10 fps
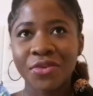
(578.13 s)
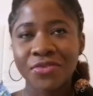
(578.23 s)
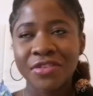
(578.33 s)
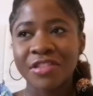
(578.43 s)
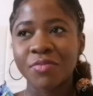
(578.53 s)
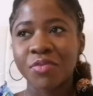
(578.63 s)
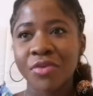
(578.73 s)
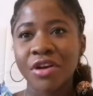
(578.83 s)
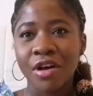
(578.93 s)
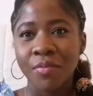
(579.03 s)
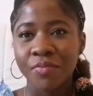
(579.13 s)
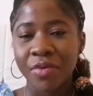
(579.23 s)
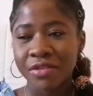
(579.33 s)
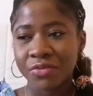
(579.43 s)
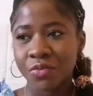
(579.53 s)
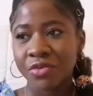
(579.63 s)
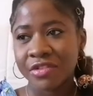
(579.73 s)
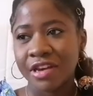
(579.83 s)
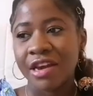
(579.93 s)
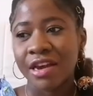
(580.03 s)
obviously prepared our bath
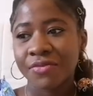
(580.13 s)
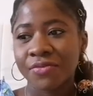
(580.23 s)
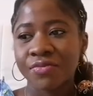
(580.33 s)
water